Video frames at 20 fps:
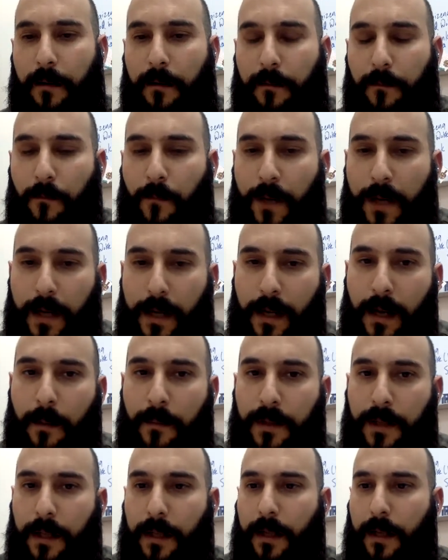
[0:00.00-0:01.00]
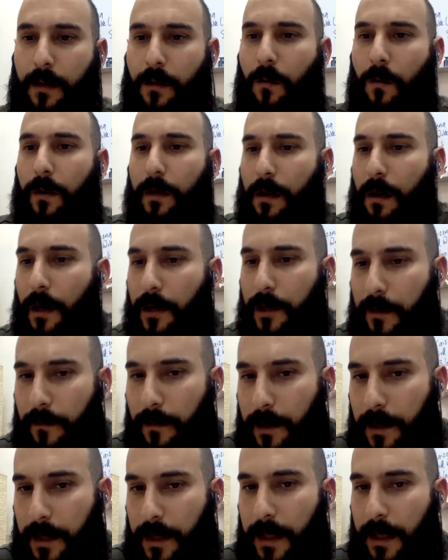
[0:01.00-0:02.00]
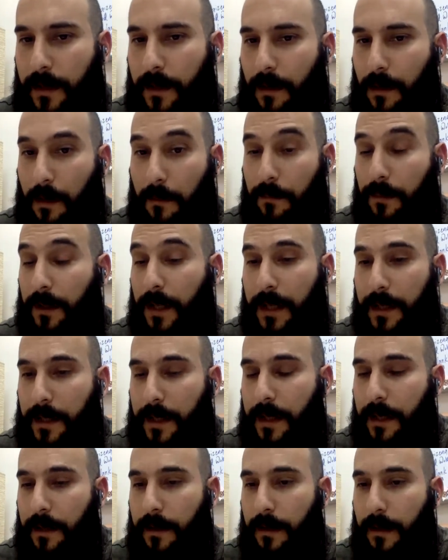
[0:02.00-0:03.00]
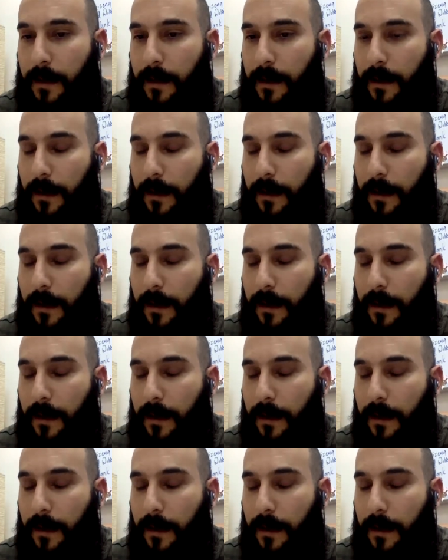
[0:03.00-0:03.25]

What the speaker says: when it comes to the Inkhorn controversy. There are plenty.